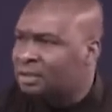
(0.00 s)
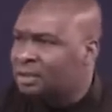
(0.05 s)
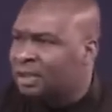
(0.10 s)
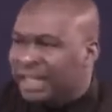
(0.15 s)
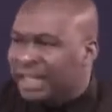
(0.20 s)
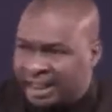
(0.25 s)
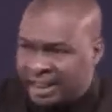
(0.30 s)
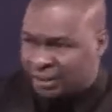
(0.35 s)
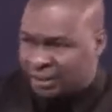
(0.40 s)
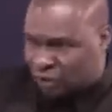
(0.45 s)

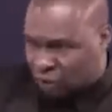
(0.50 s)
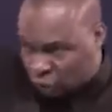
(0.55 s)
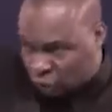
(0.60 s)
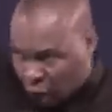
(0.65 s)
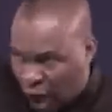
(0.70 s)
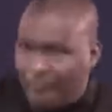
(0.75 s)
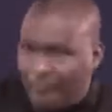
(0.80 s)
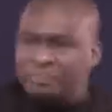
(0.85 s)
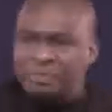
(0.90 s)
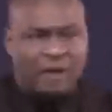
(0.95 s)
he
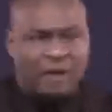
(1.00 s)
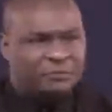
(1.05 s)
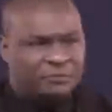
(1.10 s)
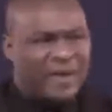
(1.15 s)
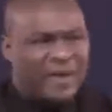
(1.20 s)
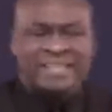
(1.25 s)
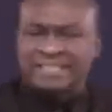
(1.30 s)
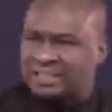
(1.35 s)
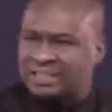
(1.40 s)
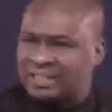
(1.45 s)
stopped the
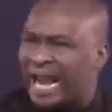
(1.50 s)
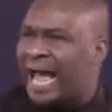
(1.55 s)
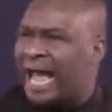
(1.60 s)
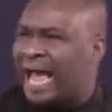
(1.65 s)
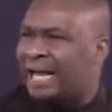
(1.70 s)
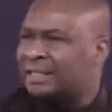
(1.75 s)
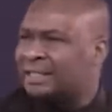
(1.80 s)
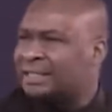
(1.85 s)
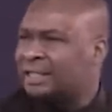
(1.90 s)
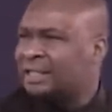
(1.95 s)
first
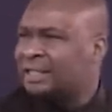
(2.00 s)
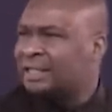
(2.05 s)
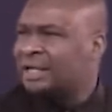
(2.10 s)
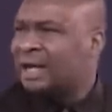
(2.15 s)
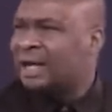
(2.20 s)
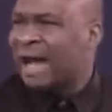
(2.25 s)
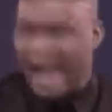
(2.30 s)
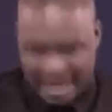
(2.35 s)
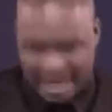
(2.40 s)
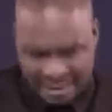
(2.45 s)
child
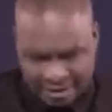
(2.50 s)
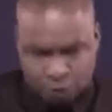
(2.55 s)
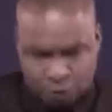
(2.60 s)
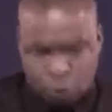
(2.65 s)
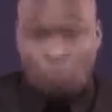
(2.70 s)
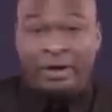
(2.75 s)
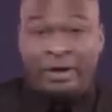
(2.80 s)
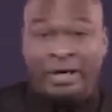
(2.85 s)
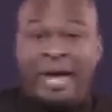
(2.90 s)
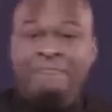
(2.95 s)
and
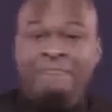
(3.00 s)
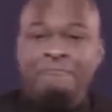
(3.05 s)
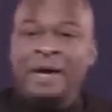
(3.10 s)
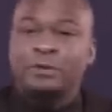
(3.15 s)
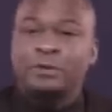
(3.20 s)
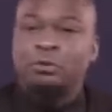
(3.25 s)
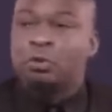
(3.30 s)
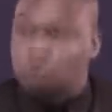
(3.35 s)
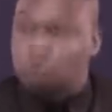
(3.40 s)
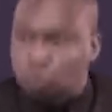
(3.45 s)
you gave
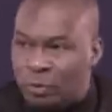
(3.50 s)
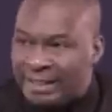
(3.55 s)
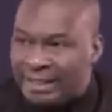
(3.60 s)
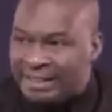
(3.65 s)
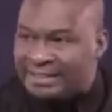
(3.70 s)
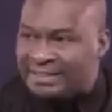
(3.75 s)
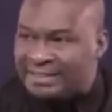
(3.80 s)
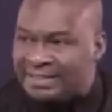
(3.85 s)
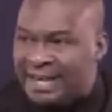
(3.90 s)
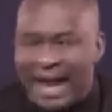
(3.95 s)
birth to
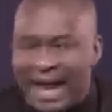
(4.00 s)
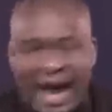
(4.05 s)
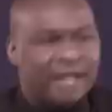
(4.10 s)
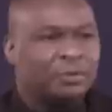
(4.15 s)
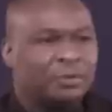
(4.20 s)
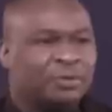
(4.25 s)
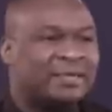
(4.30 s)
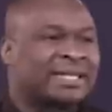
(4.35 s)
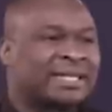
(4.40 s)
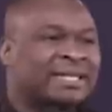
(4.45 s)
twins, and
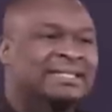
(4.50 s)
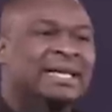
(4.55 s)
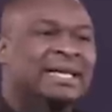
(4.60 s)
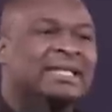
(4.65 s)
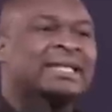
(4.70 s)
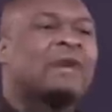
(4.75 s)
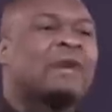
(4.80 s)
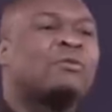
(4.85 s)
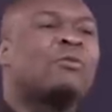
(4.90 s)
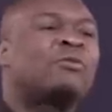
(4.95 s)
you think
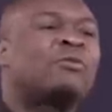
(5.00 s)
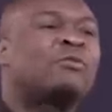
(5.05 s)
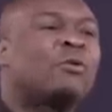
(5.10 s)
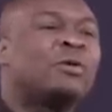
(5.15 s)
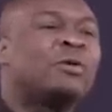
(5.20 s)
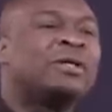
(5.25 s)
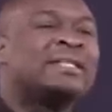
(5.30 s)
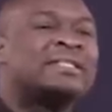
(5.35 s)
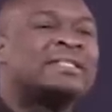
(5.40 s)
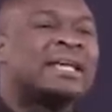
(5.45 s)
Satan will
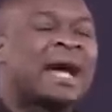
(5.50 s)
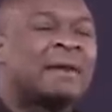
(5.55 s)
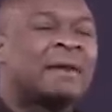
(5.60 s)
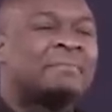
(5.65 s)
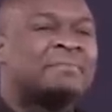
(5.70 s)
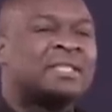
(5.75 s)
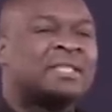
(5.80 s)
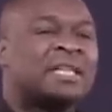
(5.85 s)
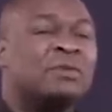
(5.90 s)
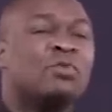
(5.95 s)
fold his
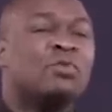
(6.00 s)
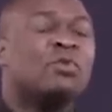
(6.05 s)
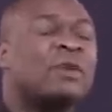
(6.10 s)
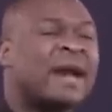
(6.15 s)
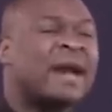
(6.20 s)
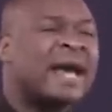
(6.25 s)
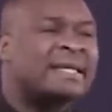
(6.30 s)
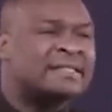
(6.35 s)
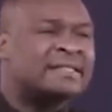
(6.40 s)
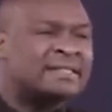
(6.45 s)
arms. He will
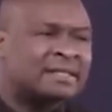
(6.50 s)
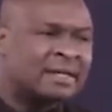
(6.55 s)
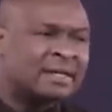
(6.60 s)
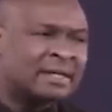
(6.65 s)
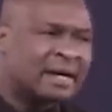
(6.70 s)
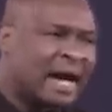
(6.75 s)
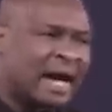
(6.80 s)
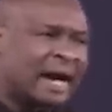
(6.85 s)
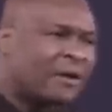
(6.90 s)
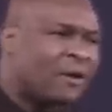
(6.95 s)
rest
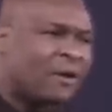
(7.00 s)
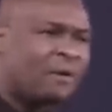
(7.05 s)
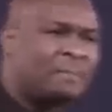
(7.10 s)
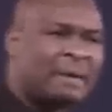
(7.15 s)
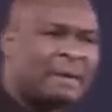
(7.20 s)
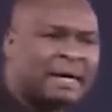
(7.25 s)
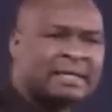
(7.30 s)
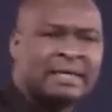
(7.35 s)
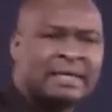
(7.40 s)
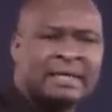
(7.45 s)
and come
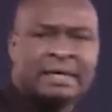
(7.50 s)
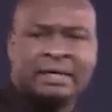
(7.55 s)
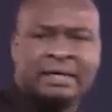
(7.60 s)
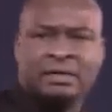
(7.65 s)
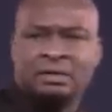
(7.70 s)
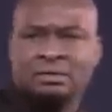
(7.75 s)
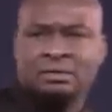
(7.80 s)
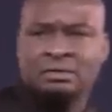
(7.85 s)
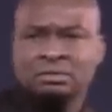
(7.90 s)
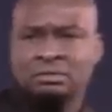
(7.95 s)
back again.
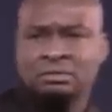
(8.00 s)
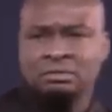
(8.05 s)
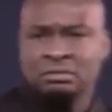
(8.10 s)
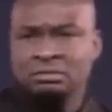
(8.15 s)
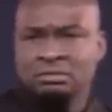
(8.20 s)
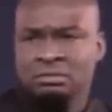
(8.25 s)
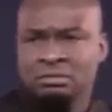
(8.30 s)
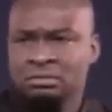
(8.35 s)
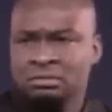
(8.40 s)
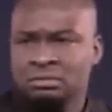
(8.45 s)

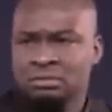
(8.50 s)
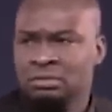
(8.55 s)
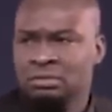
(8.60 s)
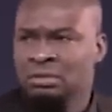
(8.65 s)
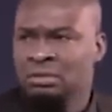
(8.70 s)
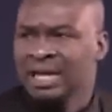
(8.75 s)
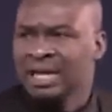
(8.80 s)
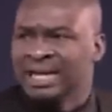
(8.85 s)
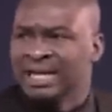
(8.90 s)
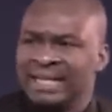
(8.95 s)

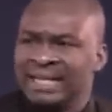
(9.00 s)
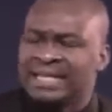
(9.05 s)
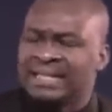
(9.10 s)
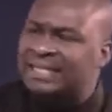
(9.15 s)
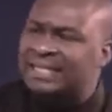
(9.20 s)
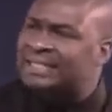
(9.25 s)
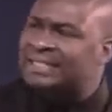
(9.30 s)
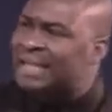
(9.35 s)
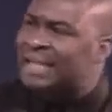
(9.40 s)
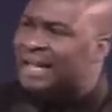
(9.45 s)
This
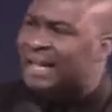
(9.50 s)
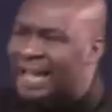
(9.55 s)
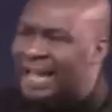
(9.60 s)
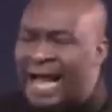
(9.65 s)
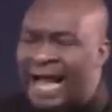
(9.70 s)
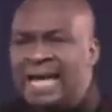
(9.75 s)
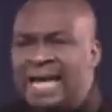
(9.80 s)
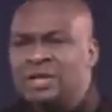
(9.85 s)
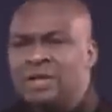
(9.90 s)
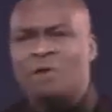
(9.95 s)
is the
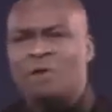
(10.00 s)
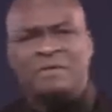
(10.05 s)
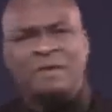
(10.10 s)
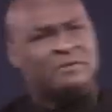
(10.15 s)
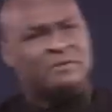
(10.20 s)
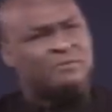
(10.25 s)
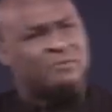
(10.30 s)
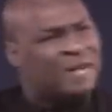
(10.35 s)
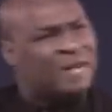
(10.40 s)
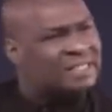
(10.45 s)
kind of
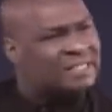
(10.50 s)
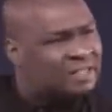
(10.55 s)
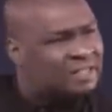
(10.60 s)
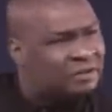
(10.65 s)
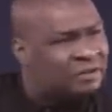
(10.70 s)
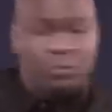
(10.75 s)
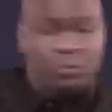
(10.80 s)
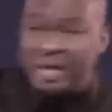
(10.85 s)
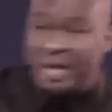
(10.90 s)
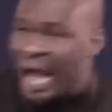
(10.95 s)

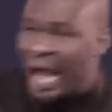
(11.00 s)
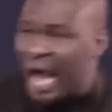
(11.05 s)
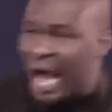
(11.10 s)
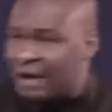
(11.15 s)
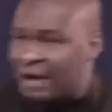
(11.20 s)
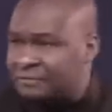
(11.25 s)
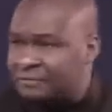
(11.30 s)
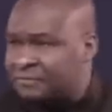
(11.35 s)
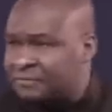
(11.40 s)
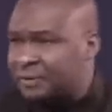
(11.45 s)
adversary we
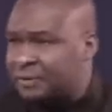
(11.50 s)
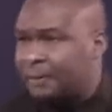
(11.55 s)
have.